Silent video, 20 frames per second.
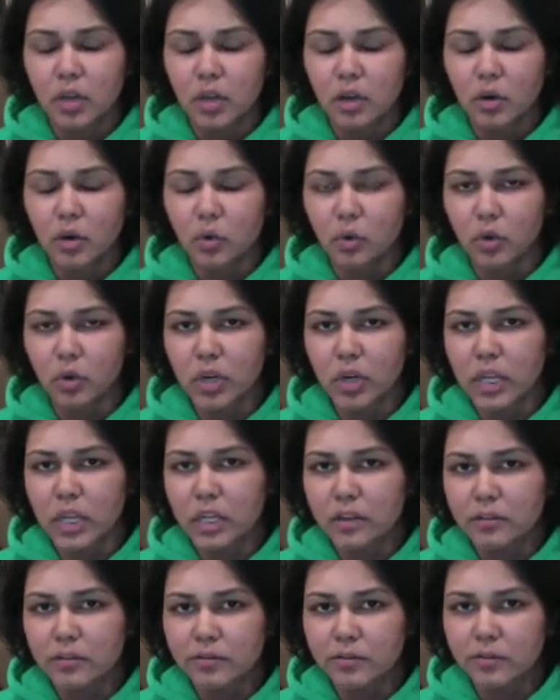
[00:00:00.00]

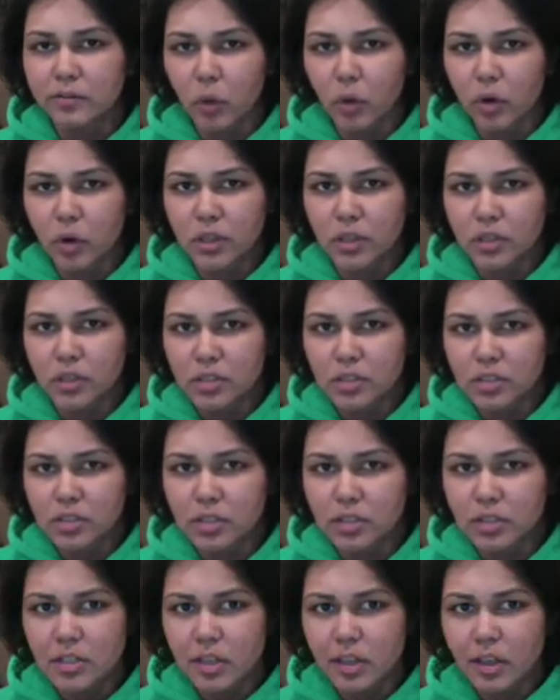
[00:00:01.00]

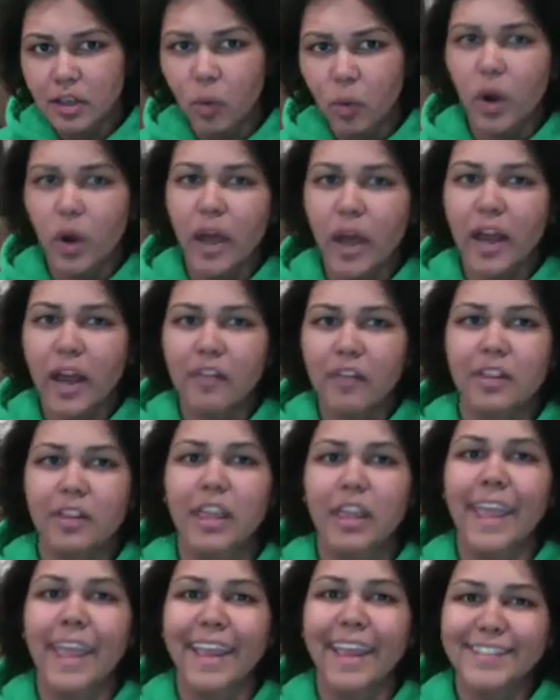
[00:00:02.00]
reinforce whatever
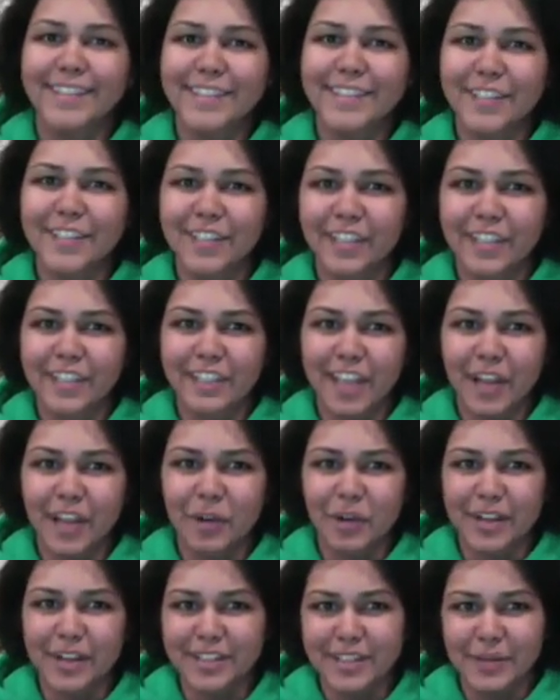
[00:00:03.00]
they answered that
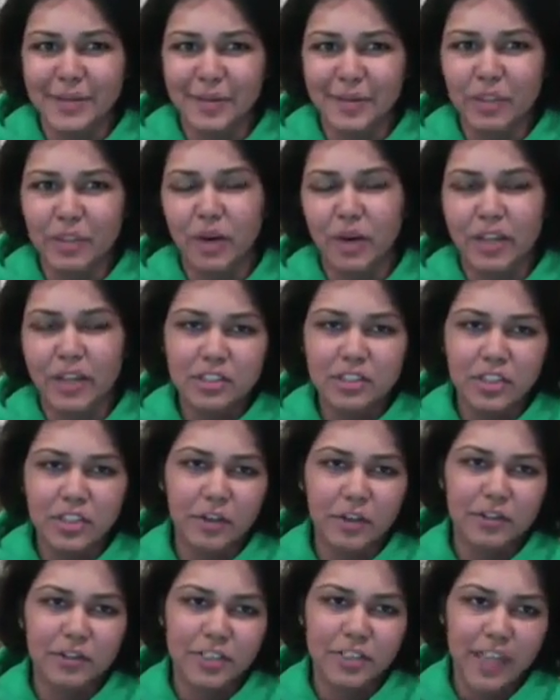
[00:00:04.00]
question with, right?
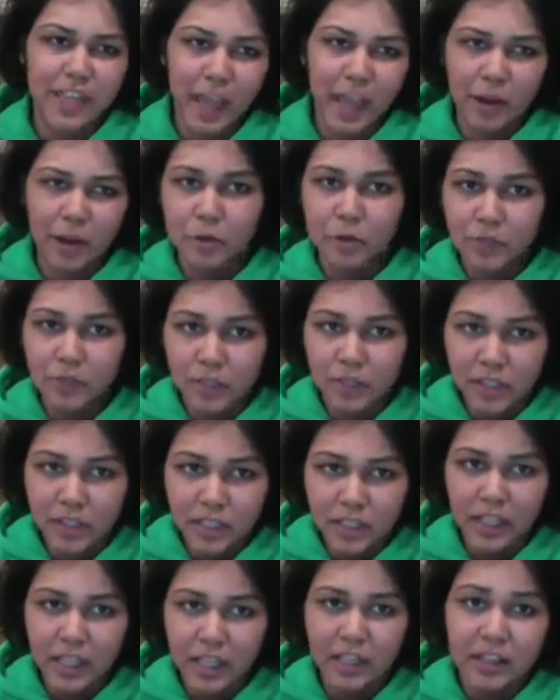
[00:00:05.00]
So if you say, How are you
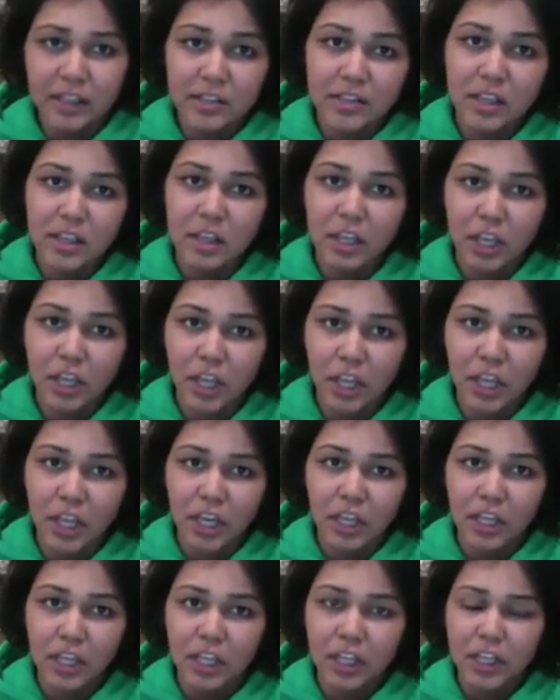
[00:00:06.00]
feeling today? and they say,
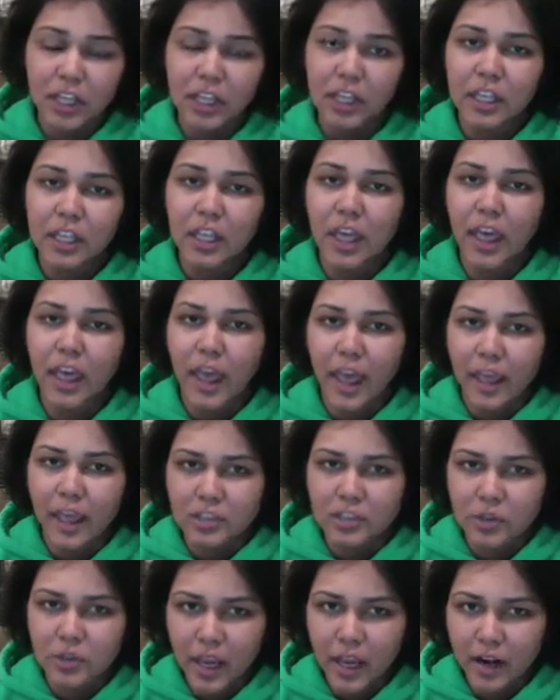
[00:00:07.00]
Good,
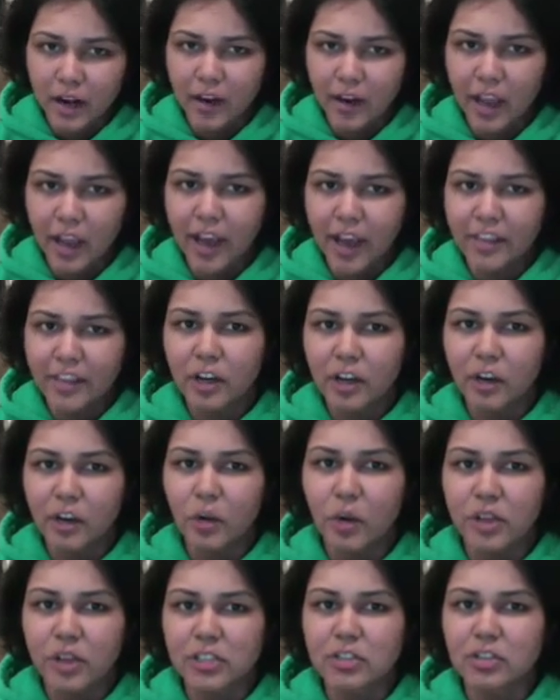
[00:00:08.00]
as you carry on, they're
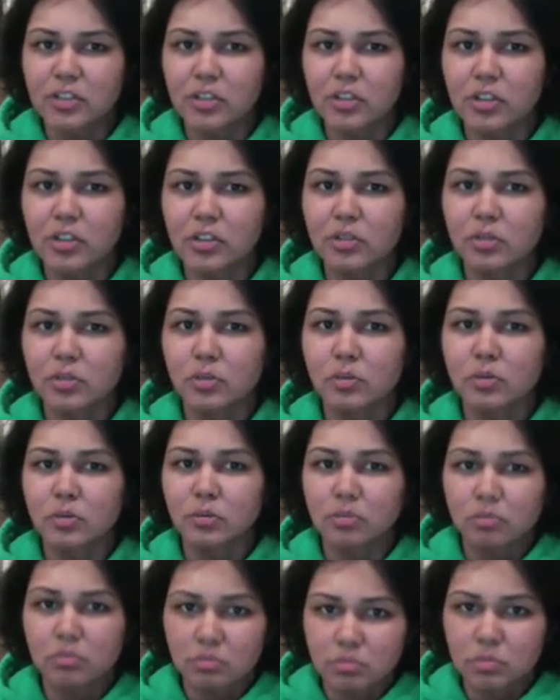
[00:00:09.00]
going to
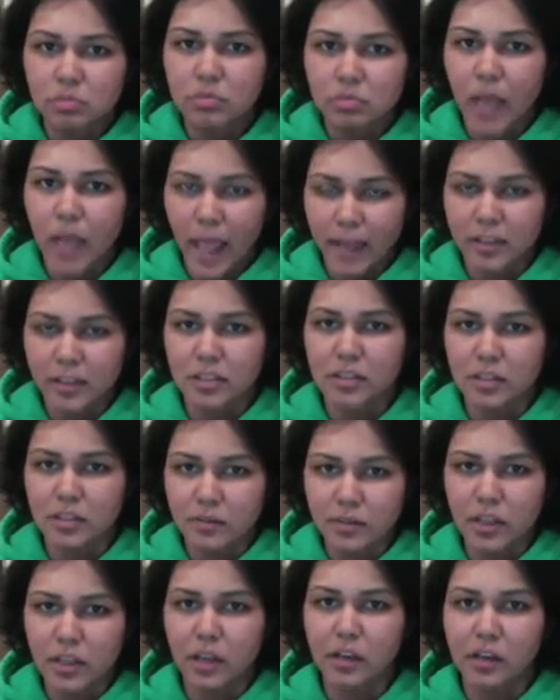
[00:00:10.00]
act as
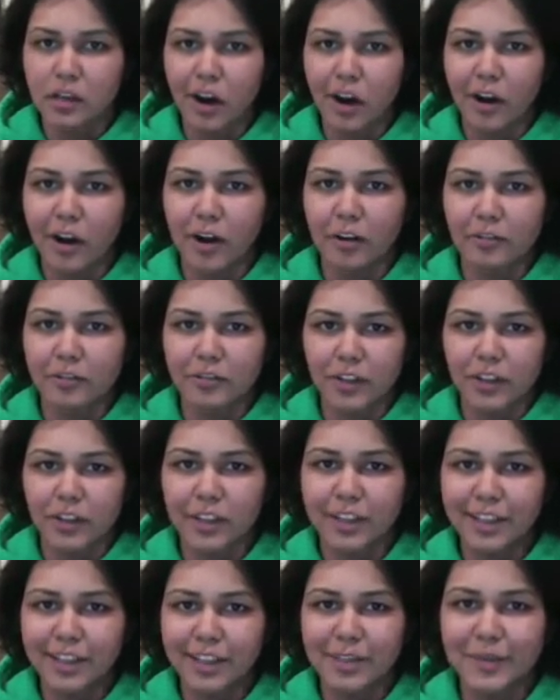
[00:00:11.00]
if they are
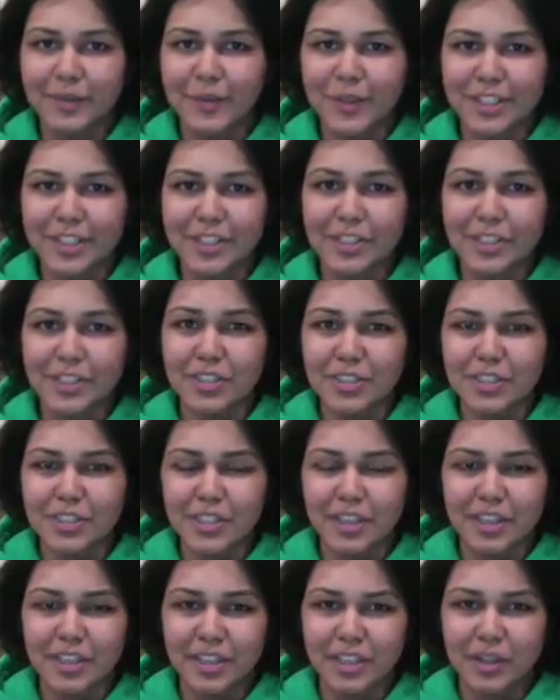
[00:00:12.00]
feeling good, which
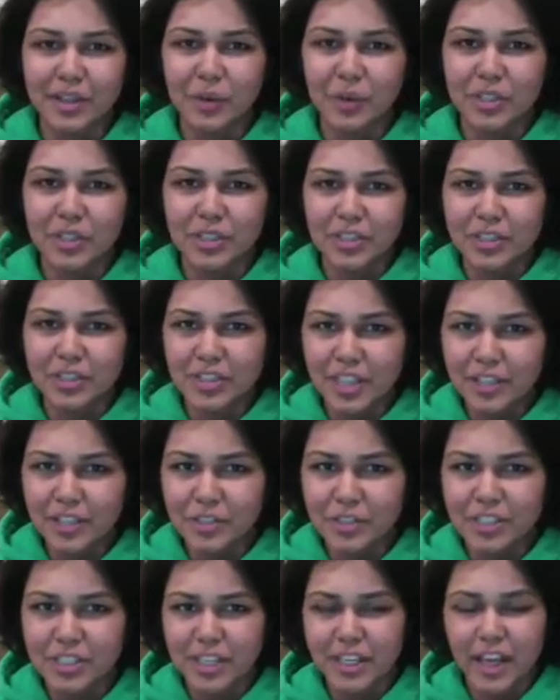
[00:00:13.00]
is which is
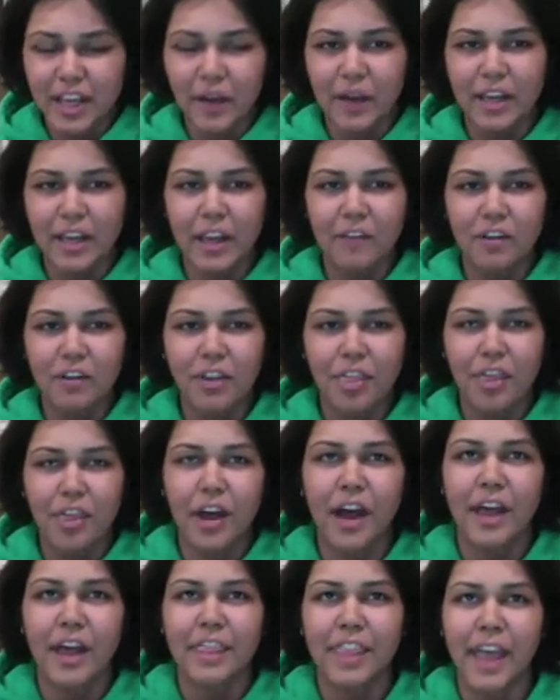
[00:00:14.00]
interesting. Now I never
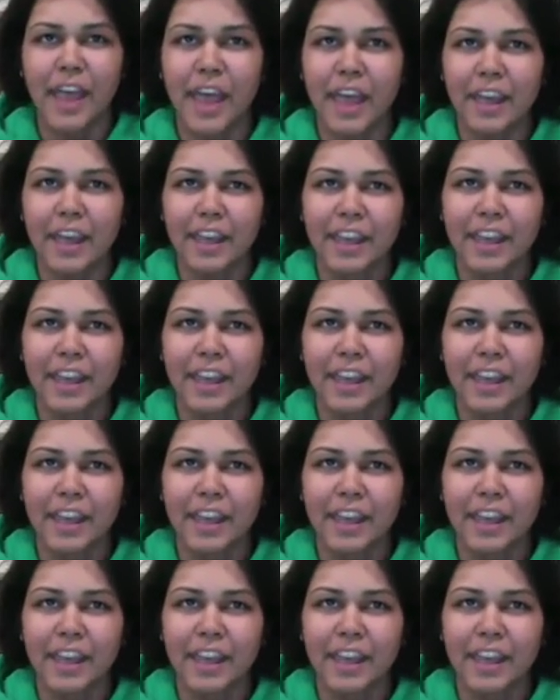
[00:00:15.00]
thought that